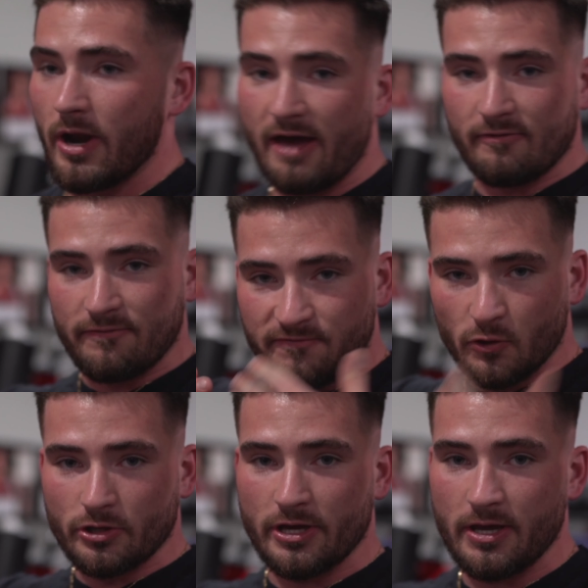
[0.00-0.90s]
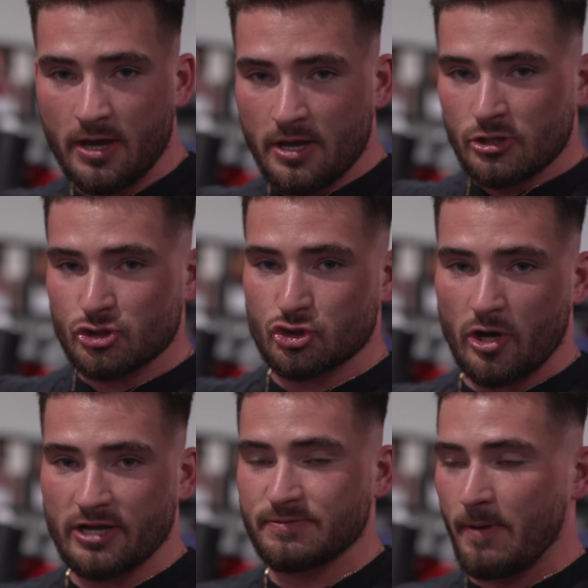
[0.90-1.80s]
to have a fully
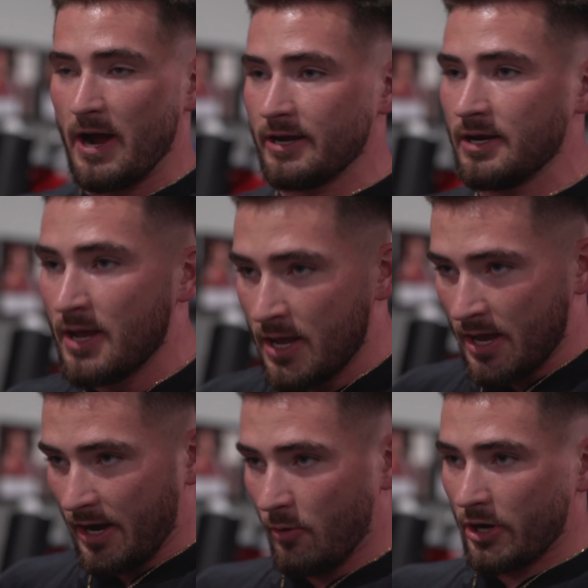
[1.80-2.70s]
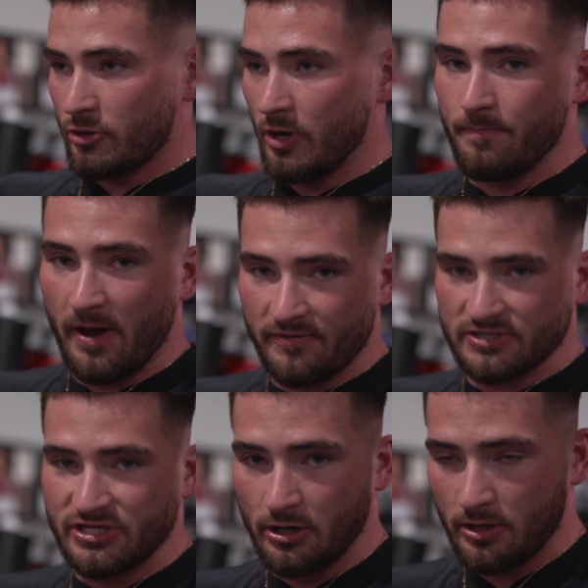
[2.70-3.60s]
straight spine and I want to create pelvic
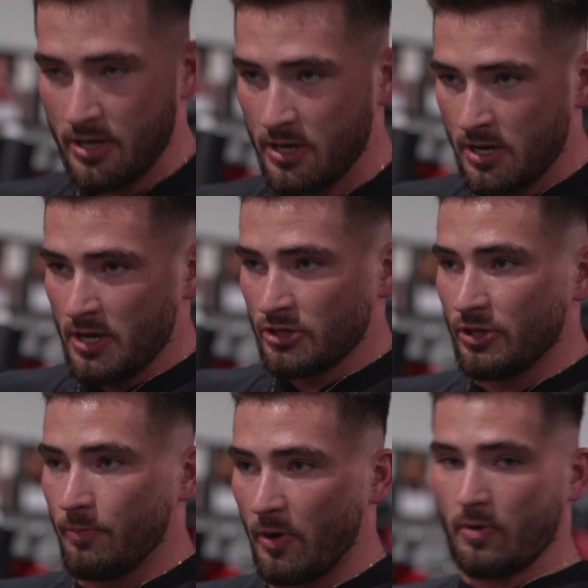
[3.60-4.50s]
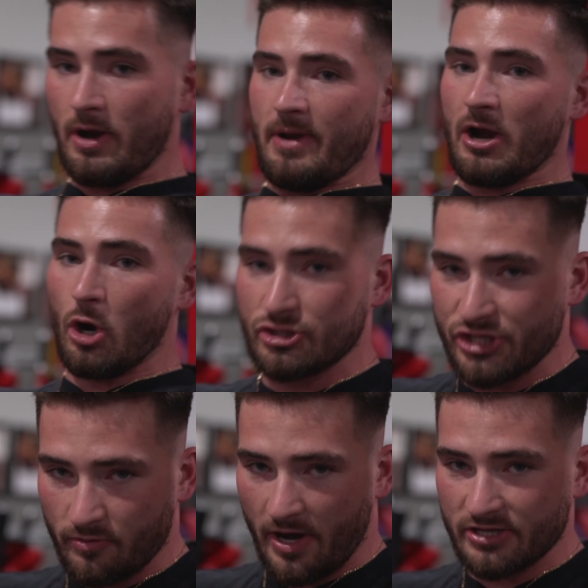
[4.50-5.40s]
tilt to the point where I'm not
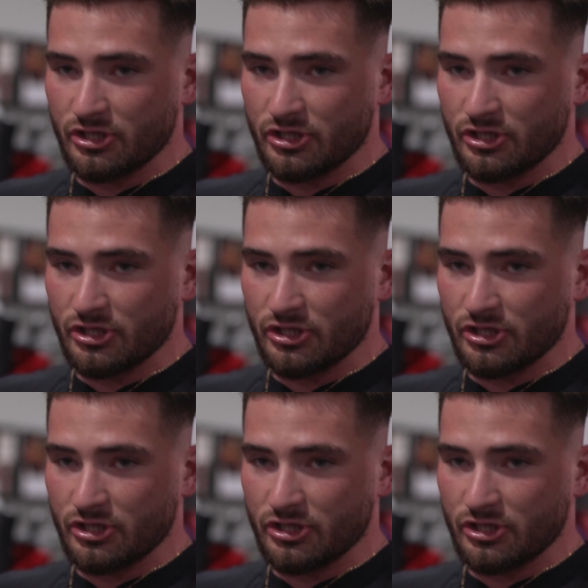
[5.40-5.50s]
arching, right?